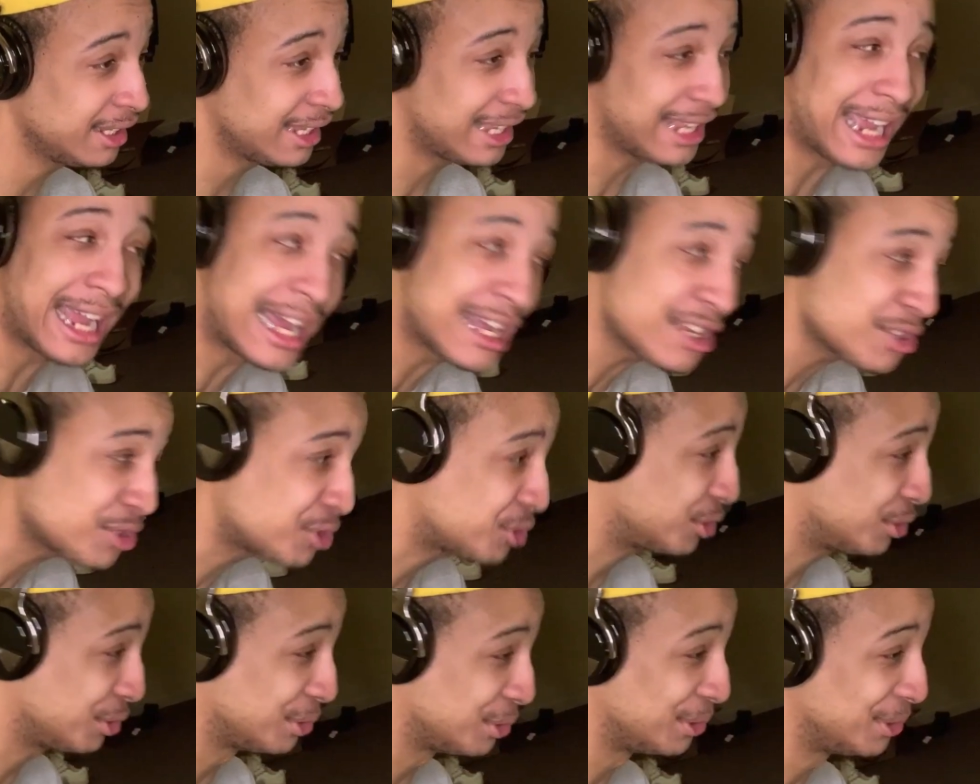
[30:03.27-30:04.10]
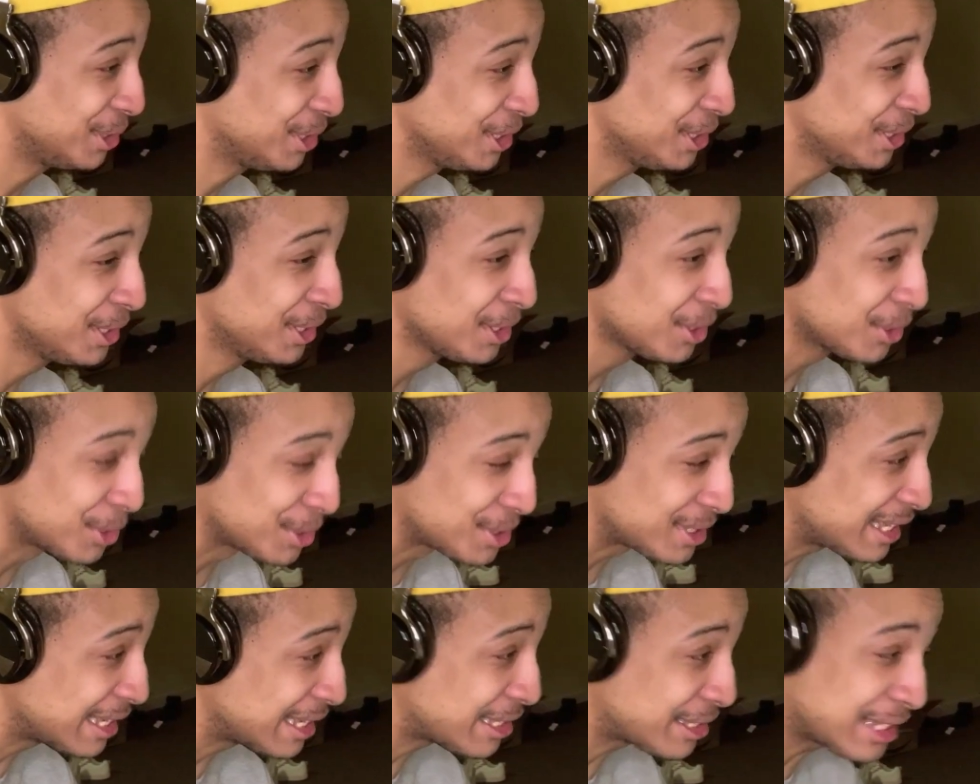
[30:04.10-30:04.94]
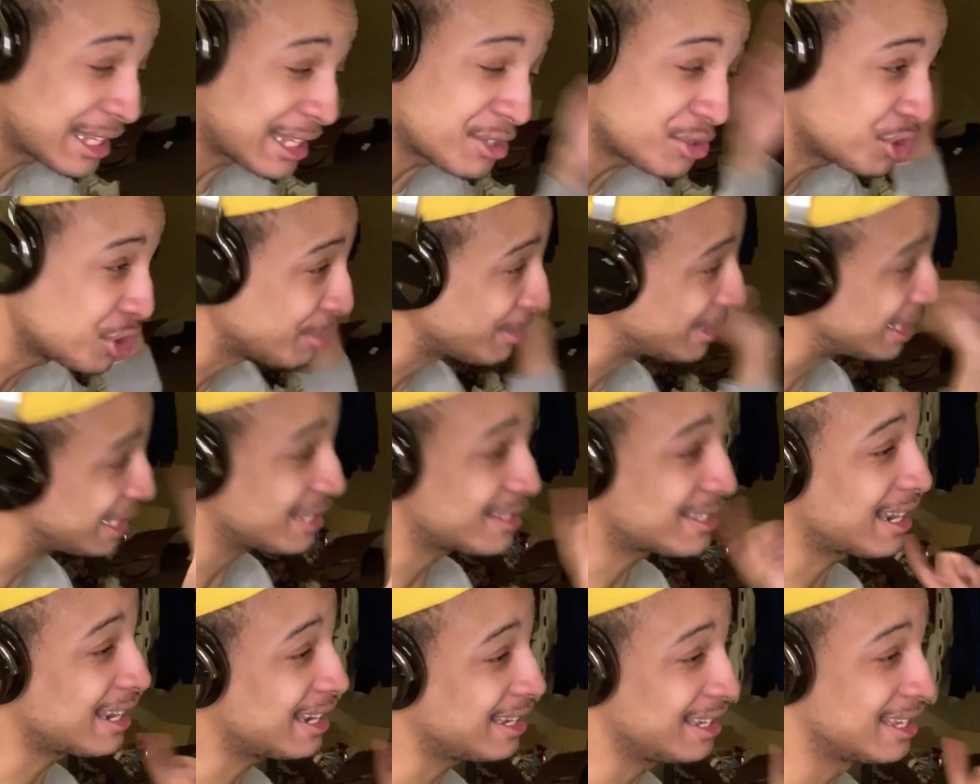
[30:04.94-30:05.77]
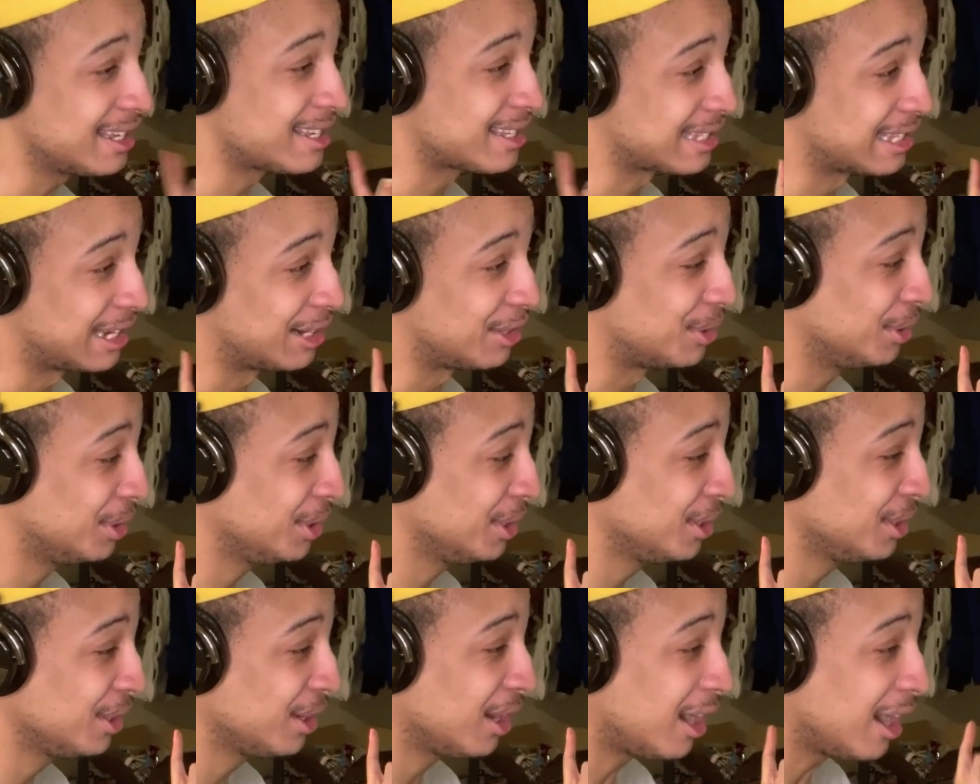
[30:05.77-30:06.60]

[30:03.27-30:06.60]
He has to. Because there's too many titans now.